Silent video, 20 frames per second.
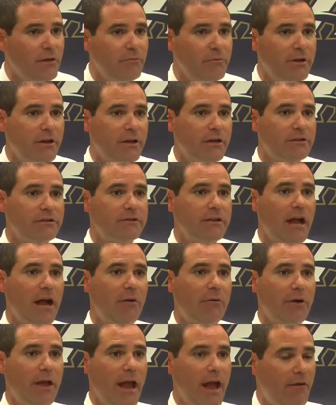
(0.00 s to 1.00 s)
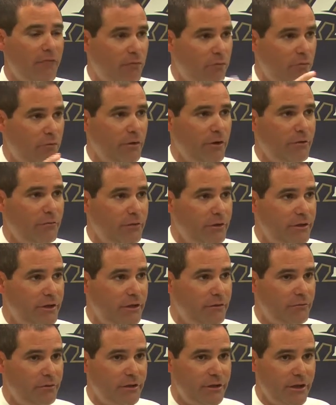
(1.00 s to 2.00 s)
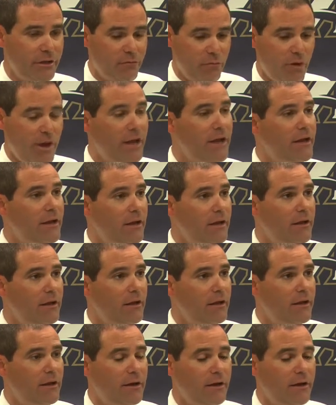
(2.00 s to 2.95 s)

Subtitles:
because now we did win,